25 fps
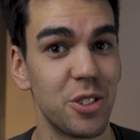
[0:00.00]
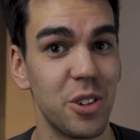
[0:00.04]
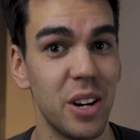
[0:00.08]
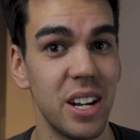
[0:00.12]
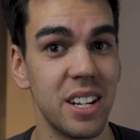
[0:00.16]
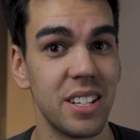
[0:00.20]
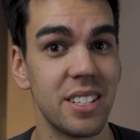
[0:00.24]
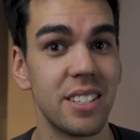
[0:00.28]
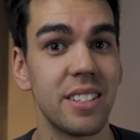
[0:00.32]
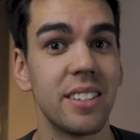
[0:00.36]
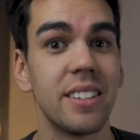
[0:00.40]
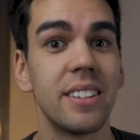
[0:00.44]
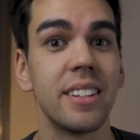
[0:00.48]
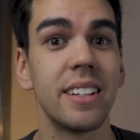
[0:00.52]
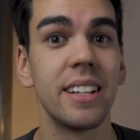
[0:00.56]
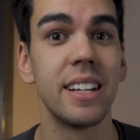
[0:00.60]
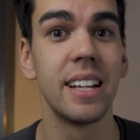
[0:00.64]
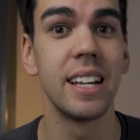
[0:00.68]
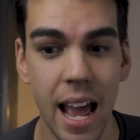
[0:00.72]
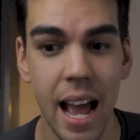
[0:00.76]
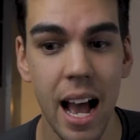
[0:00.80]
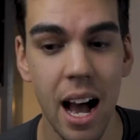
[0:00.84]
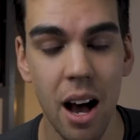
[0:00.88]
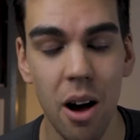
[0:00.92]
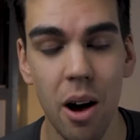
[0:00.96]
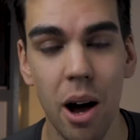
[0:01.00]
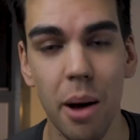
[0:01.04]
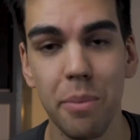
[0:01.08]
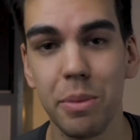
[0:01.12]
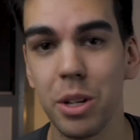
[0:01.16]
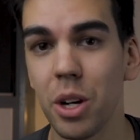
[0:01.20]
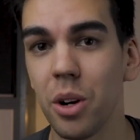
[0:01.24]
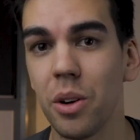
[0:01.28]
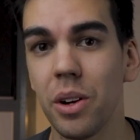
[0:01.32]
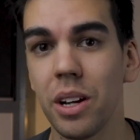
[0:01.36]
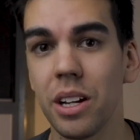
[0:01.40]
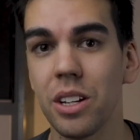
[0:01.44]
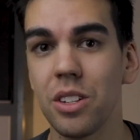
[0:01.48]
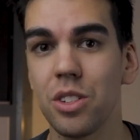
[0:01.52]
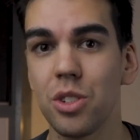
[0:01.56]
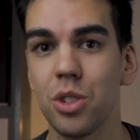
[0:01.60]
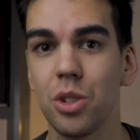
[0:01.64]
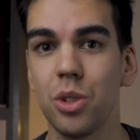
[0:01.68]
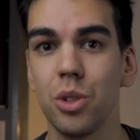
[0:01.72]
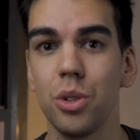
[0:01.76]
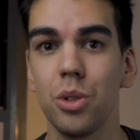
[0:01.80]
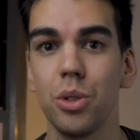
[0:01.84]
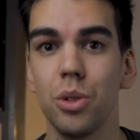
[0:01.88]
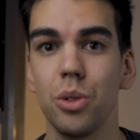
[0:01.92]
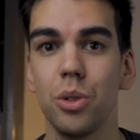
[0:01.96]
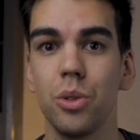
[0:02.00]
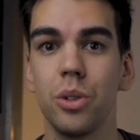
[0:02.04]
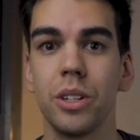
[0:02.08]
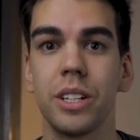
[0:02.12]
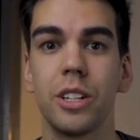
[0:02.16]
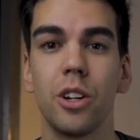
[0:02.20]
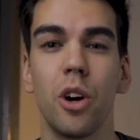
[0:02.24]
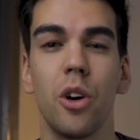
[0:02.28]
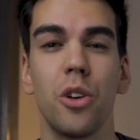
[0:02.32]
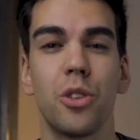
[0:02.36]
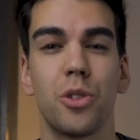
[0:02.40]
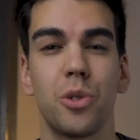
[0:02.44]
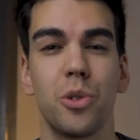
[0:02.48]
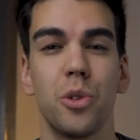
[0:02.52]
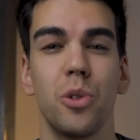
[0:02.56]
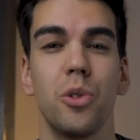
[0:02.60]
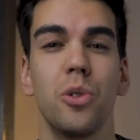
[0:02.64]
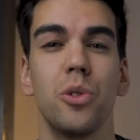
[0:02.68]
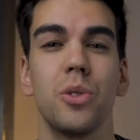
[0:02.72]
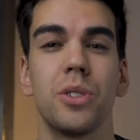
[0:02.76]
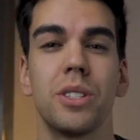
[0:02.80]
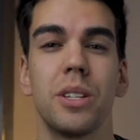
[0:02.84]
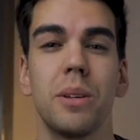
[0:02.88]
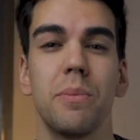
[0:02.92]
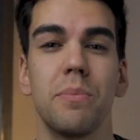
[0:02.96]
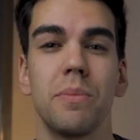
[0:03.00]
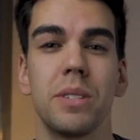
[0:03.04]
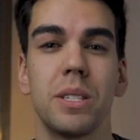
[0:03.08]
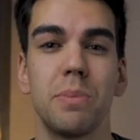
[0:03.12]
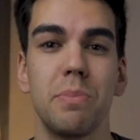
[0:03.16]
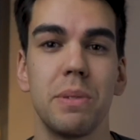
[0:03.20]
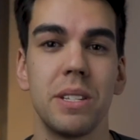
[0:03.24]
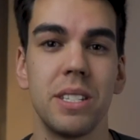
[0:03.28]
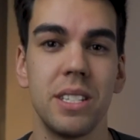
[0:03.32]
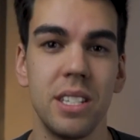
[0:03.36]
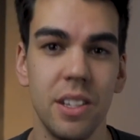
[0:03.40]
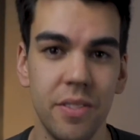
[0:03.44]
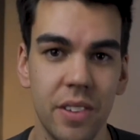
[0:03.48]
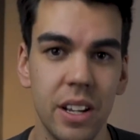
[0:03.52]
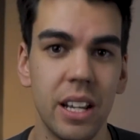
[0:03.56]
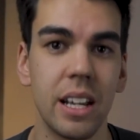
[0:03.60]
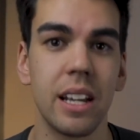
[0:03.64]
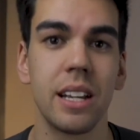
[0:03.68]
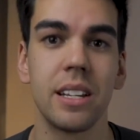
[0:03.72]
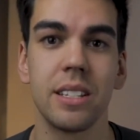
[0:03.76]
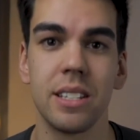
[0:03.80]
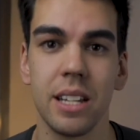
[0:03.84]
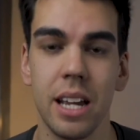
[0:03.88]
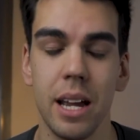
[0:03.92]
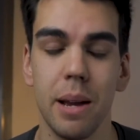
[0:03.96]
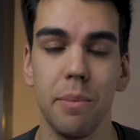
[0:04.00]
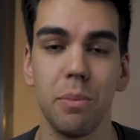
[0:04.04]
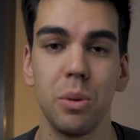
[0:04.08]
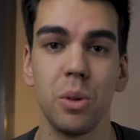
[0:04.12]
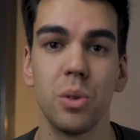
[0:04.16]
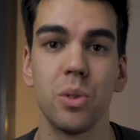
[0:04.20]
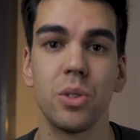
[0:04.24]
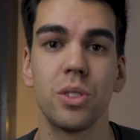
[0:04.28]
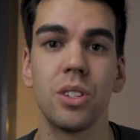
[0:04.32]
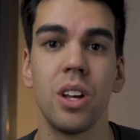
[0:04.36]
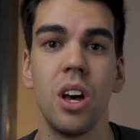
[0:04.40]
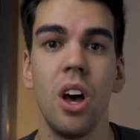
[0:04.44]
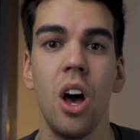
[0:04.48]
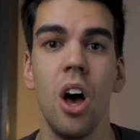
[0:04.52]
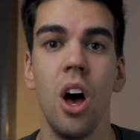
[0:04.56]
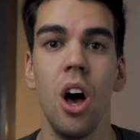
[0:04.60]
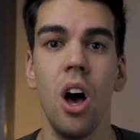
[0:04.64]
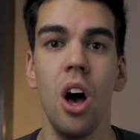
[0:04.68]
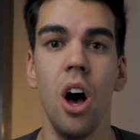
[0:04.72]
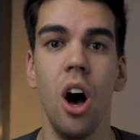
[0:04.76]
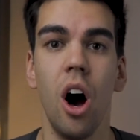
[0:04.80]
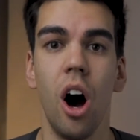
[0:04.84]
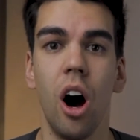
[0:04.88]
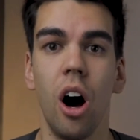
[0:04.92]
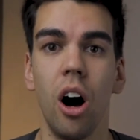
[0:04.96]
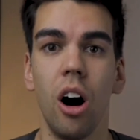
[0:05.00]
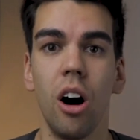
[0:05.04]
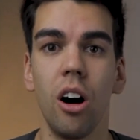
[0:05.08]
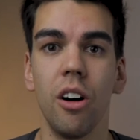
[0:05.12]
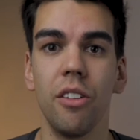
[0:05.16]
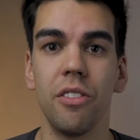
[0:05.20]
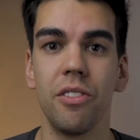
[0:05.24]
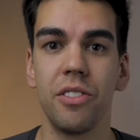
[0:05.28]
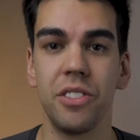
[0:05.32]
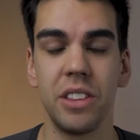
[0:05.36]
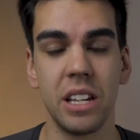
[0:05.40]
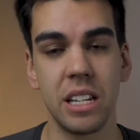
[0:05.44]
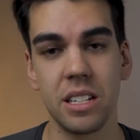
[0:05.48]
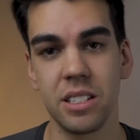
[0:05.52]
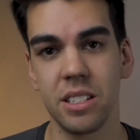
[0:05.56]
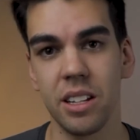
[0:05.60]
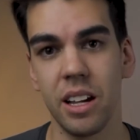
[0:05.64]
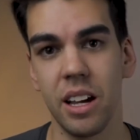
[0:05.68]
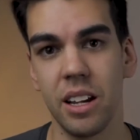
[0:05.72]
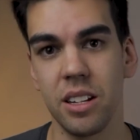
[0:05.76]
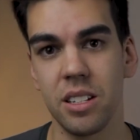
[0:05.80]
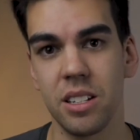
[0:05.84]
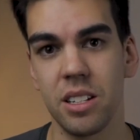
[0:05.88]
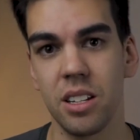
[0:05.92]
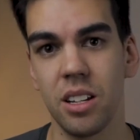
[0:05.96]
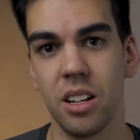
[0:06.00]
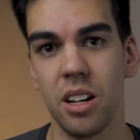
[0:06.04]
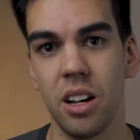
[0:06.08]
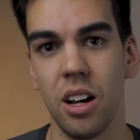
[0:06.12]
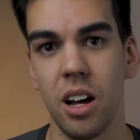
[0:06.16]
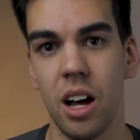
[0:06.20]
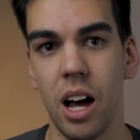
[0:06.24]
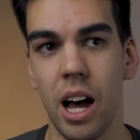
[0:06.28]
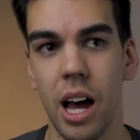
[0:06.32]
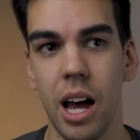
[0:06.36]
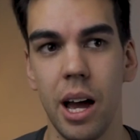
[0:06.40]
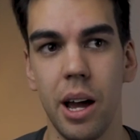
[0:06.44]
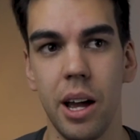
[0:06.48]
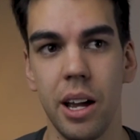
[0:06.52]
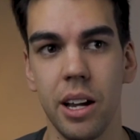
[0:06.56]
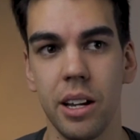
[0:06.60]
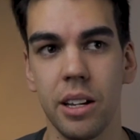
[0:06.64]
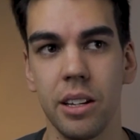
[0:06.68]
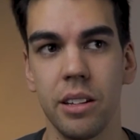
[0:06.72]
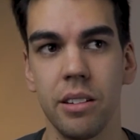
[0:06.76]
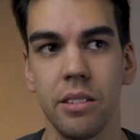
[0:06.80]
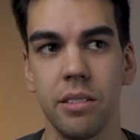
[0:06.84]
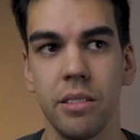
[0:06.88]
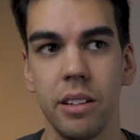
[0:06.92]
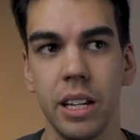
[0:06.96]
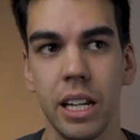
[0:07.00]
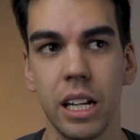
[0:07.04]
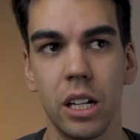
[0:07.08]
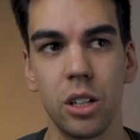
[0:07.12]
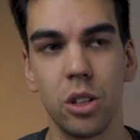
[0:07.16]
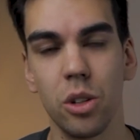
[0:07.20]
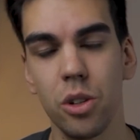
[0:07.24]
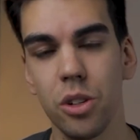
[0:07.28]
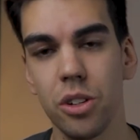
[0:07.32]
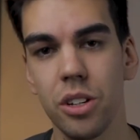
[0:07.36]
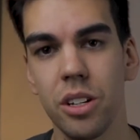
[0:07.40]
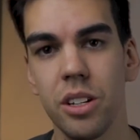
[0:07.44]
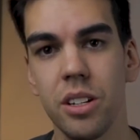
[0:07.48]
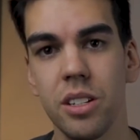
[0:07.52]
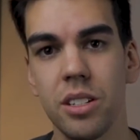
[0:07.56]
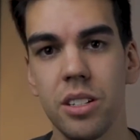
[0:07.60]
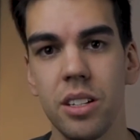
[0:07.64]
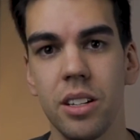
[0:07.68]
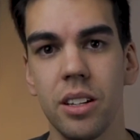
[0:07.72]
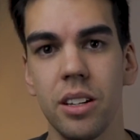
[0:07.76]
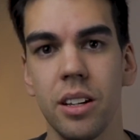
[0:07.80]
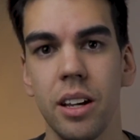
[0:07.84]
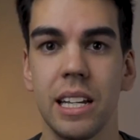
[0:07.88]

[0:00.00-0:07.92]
stress. Now I'm going to go through some specific examples of things that I included.